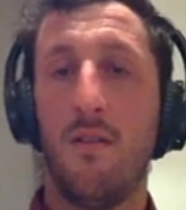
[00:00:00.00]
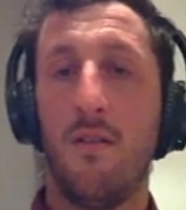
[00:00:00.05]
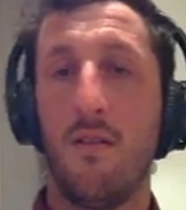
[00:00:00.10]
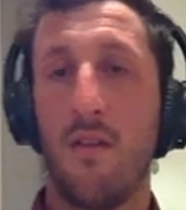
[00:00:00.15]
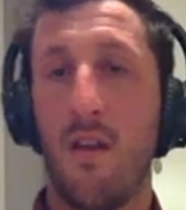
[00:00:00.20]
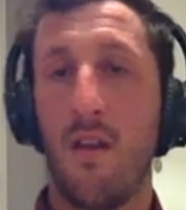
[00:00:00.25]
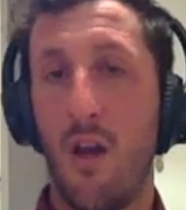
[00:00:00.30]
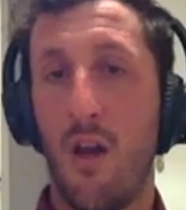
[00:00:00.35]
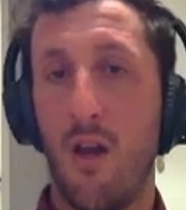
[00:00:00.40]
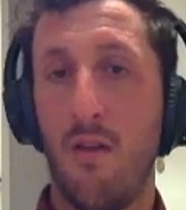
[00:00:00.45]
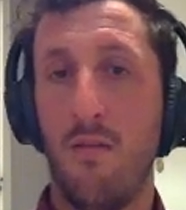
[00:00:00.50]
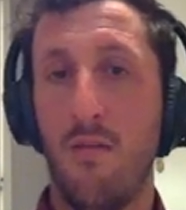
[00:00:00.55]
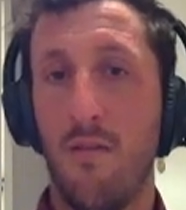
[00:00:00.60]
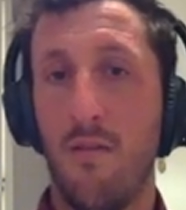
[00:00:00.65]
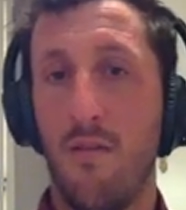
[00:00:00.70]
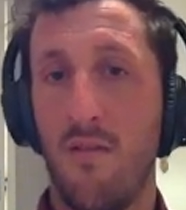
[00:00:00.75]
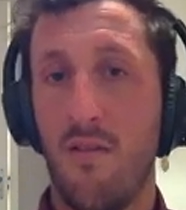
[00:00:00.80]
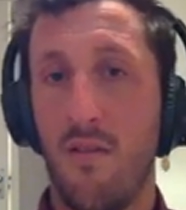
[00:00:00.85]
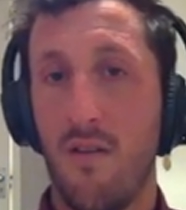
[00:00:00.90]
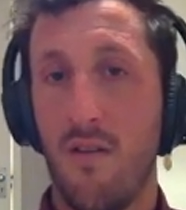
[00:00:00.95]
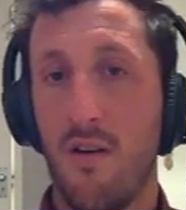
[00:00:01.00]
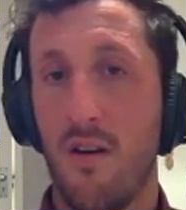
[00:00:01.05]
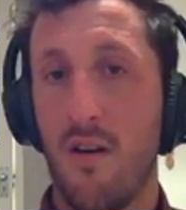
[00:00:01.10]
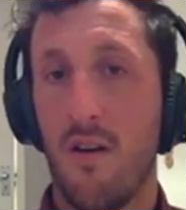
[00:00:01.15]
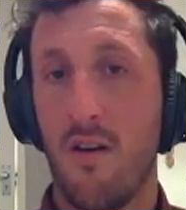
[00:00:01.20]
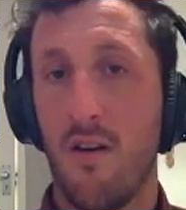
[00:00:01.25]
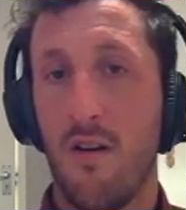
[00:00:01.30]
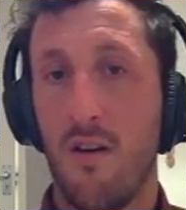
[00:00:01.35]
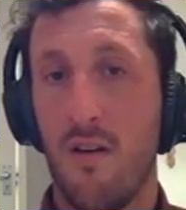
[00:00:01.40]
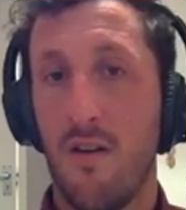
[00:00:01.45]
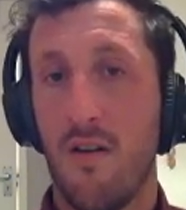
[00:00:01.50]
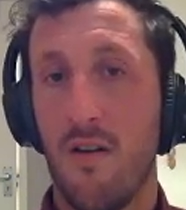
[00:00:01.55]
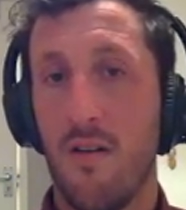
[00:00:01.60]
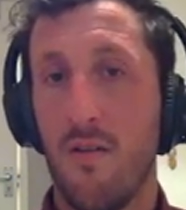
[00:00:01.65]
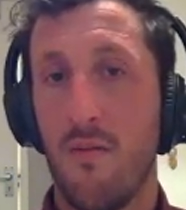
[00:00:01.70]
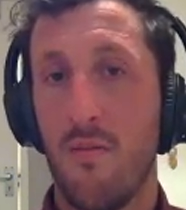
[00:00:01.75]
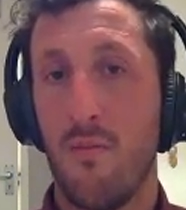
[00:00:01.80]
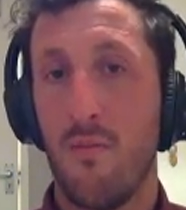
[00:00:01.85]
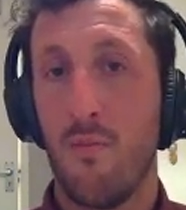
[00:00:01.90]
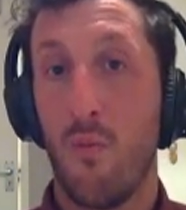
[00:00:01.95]
you know,
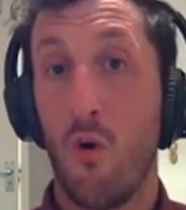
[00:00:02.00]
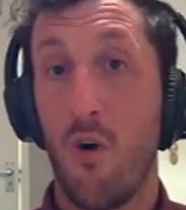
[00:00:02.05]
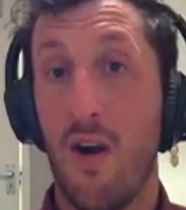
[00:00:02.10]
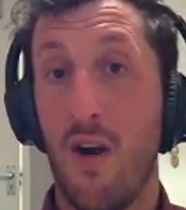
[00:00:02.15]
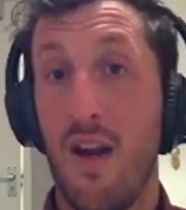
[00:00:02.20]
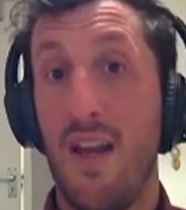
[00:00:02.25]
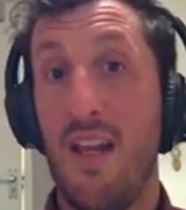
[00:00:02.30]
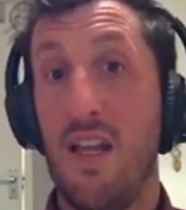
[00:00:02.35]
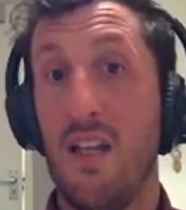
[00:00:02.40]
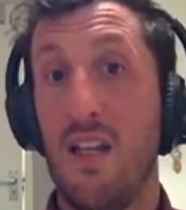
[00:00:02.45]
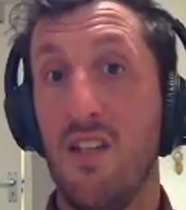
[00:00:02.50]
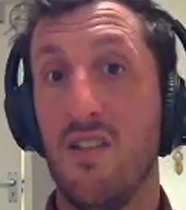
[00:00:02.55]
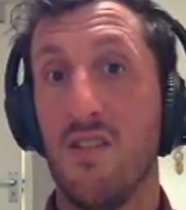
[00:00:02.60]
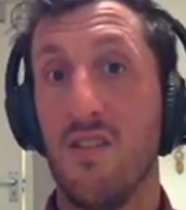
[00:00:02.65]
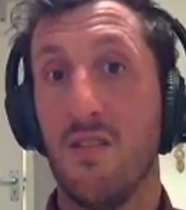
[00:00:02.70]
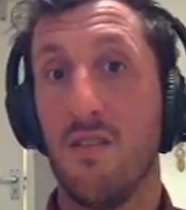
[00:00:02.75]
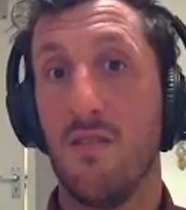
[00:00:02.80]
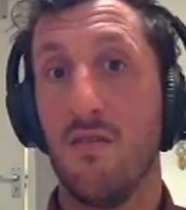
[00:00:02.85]
more at ease.